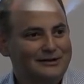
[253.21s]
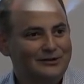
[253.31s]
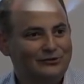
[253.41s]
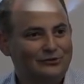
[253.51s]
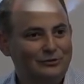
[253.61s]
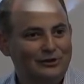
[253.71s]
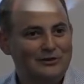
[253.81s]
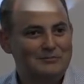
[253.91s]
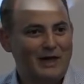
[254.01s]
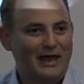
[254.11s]
It's shooting
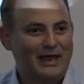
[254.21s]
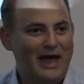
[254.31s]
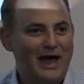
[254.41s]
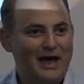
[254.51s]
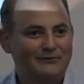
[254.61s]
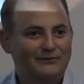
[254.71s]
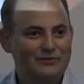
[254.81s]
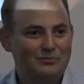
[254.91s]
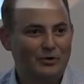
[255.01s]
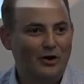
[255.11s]
the back half
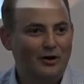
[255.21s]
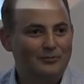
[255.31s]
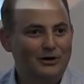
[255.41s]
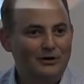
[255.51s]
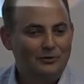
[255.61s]
of the bomb